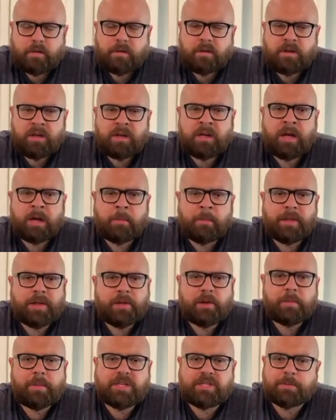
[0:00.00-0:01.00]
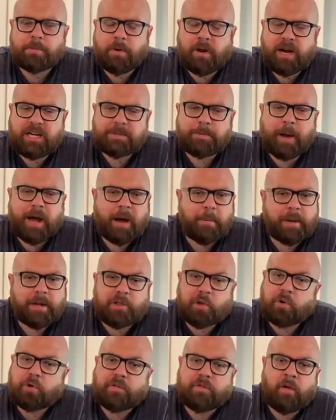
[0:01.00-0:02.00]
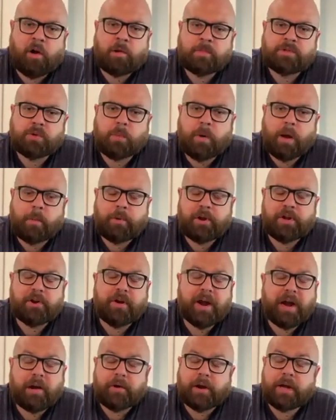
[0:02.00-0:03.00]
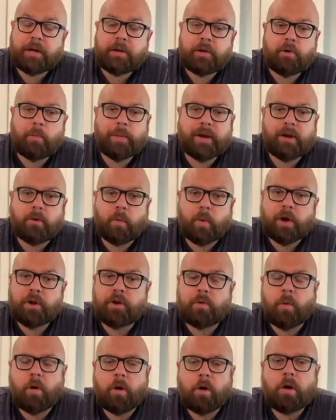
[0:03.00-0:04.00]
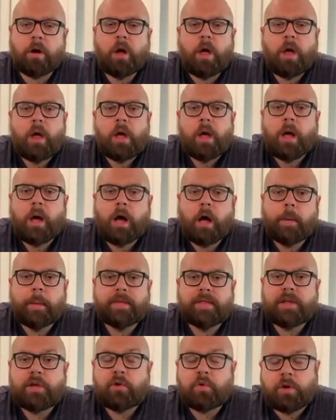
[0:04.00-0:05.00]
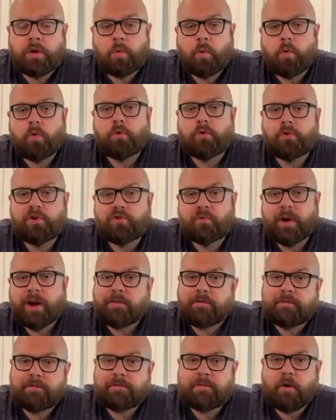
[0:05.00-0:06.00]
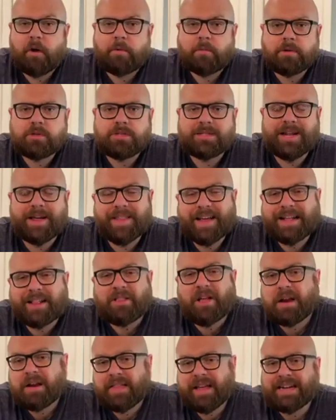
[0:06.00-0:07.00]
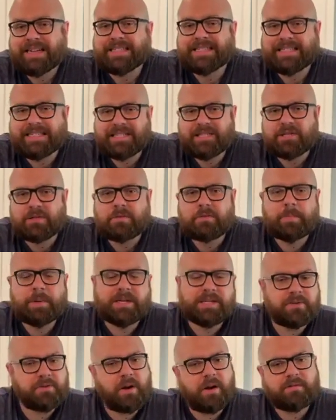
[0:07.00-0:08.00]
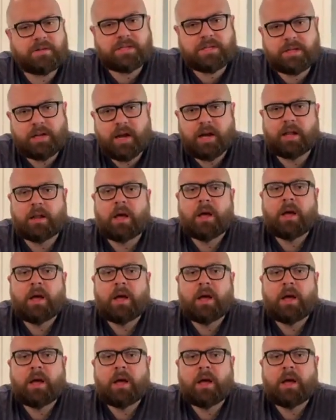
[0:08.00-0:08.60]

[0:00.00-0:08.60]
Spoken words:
You'd be surprised by how many local farms are probably in your area, no matter where you are, and that you can order direct from farmers. Now, a lot of that is seasonal because they're obviously not